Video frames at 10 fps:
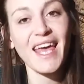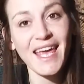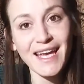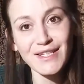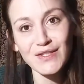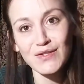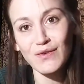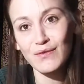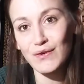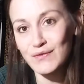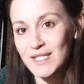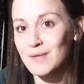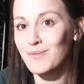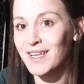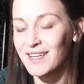8 to
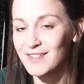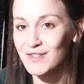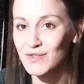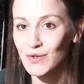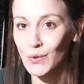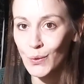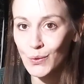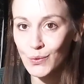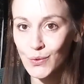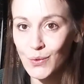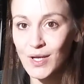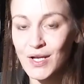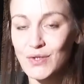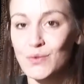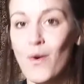15 minutes to go through
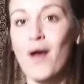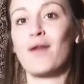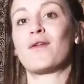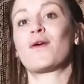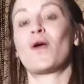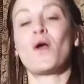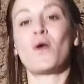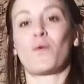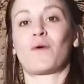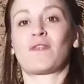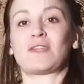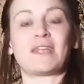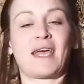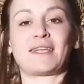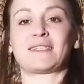each one with a
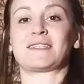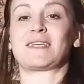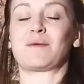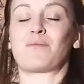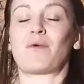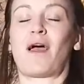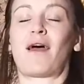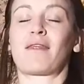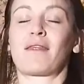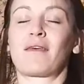nice deep breath.